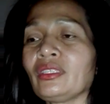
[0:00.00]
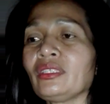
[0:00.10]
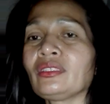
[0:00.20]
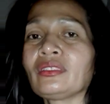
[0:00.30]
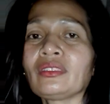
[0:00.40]

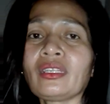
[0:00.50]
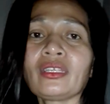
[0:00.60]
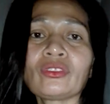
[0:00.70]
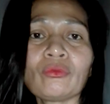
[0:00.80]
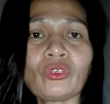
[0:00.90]
is a
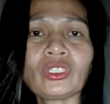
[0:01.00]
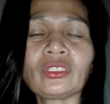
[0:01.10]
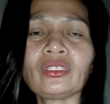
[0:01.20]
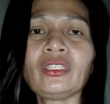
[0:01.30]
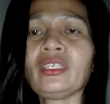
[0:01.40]
lot of
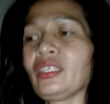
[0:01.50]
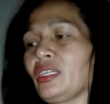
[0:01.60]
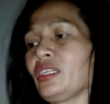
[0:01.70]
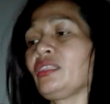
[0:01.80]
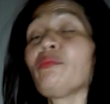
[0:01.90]
water
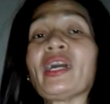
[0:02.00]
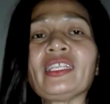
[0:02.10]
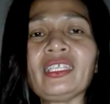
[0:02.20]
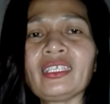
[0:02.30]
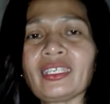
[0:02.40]
and
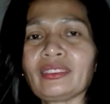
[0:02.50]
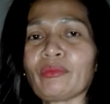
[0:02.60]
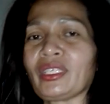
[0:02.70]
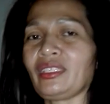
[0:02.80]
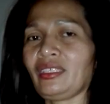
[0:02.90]
muddy, guys,
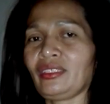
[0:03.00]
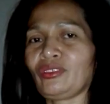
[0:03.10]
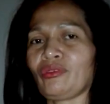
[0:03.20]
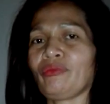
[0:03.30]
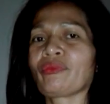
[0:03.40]
muddy.
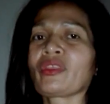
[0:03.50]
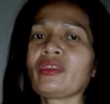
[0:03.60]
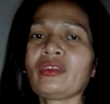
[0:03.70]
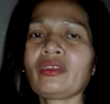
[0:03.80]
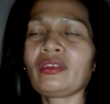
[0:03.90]
So
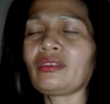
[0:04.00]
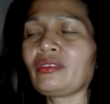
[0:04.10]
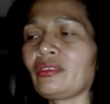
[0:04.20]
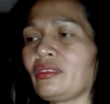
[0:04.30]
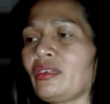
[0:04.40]

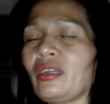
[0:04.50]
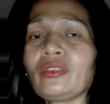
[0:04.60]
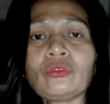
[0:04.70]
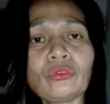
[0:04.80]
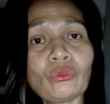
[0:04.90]
I
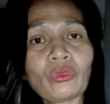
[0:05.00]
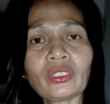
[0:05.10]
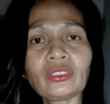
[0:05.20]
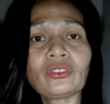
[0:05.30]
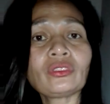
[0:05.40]
don't know,
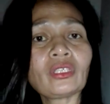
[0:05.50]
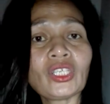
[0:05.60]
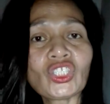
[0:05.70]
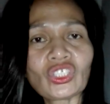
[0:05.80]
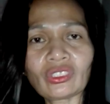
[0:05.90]
guys, there's a
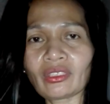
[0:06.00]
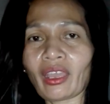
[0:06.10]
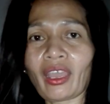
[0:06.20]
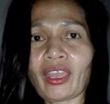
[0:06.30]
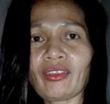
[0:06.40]
leech
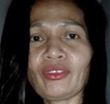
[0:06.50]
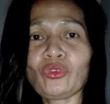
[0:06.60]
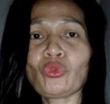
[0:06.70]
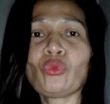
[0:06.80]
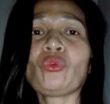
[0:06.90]
there, you
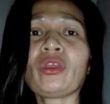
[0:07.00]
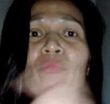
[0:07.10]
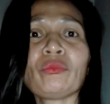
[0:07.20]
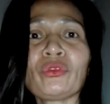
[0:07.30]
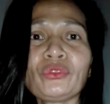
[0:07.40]
know.
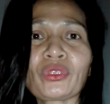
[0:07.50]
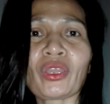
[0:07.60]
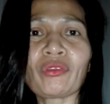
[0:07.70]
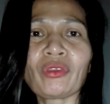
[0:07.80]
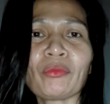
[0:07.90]
I'm very
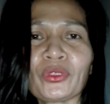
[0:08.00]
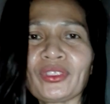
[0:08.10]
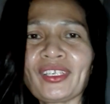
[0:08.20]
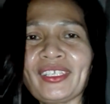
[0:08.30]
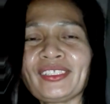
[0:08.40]
scary about
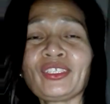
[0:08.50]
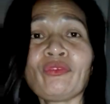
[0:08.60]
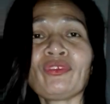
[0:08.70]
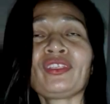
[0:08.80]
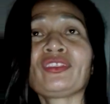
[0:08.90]
the leech,
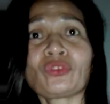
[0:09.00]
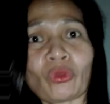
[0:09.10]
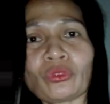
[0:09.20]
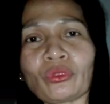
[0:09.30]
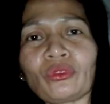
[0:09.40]
even it
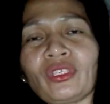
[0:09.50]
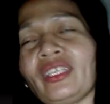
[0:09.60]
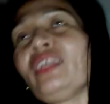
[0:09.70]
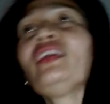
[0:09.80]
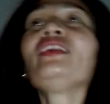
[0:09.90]
talk on
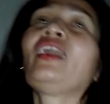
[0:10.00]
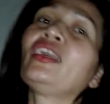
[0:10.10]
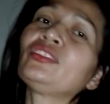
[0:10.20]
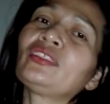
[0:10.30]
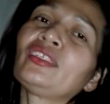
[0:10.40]
me
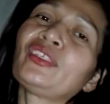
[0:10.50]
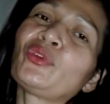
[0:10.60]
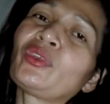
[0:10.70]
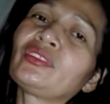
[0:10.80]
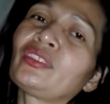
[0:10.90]
until
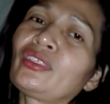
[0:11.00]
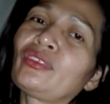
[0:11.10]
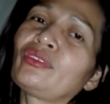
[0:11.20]
now, guys. I